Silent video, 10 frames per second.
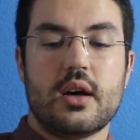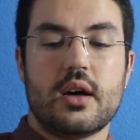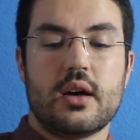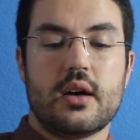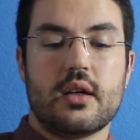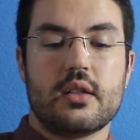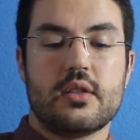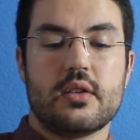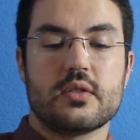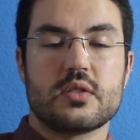
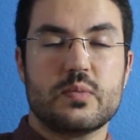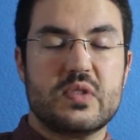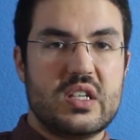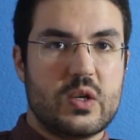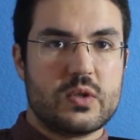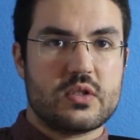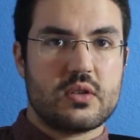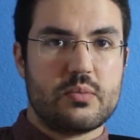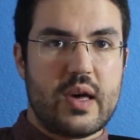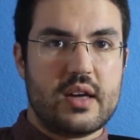the subsequent
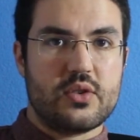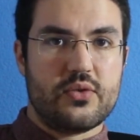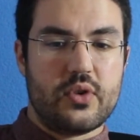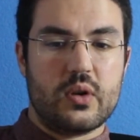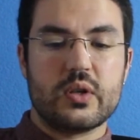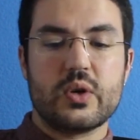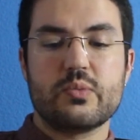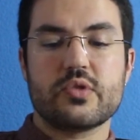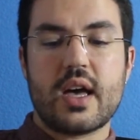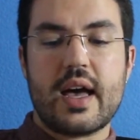companion
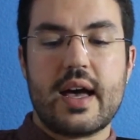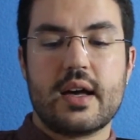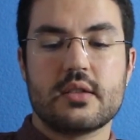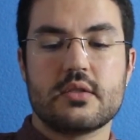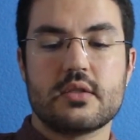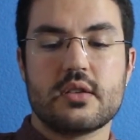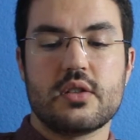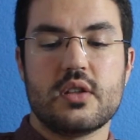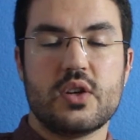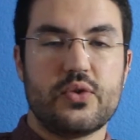volume, and
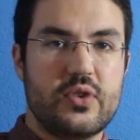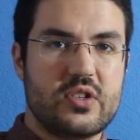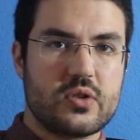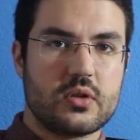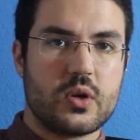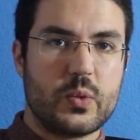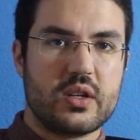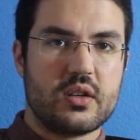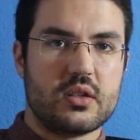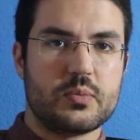the official
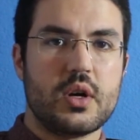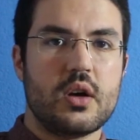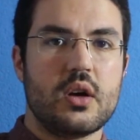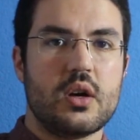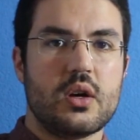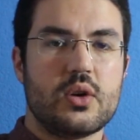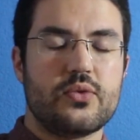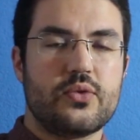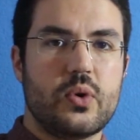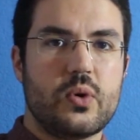curriculum
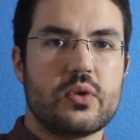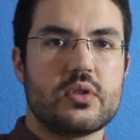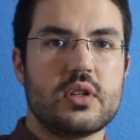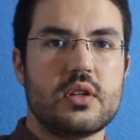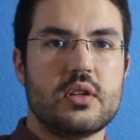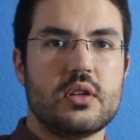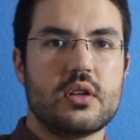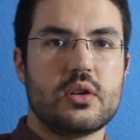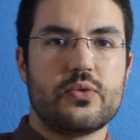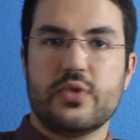for the
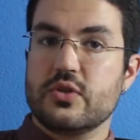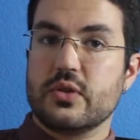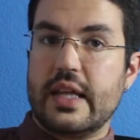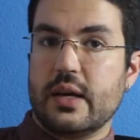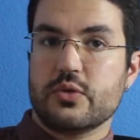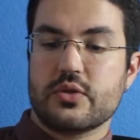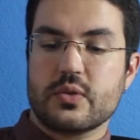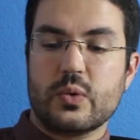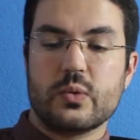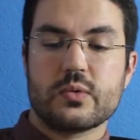official language
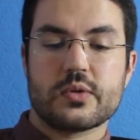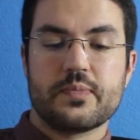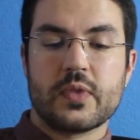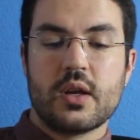schools.